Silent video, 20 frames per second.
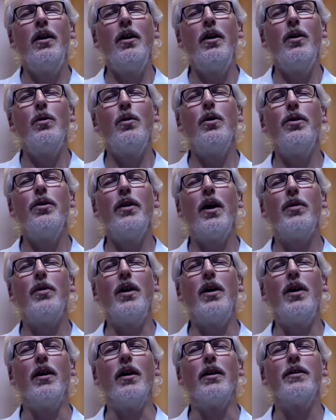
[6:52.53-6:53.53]
wouldn't that be
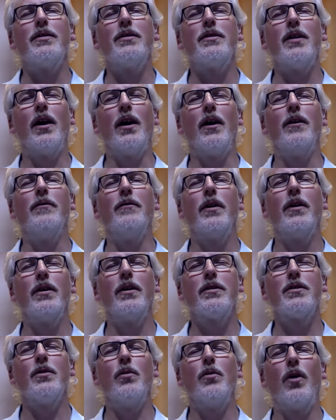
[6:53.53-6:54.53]
nice? Yeah, that's
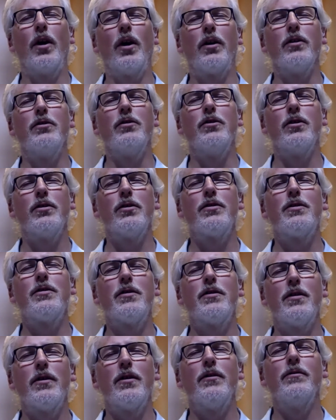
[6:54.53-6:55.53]
somewhere
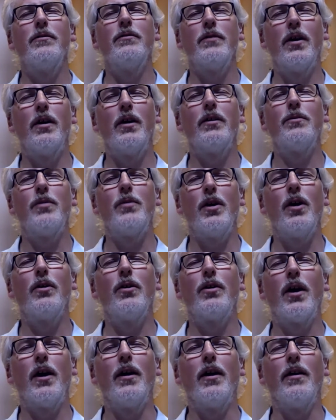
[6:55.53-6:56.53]
I'd be
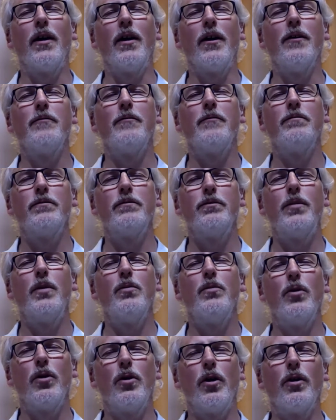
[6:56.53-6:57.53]
okay there, a bit
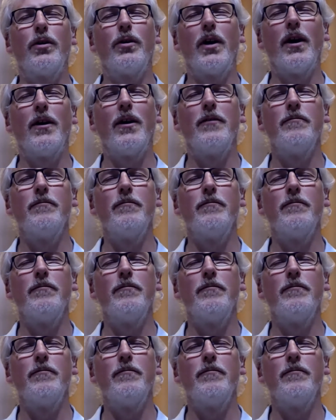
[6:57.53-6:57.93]
more okay.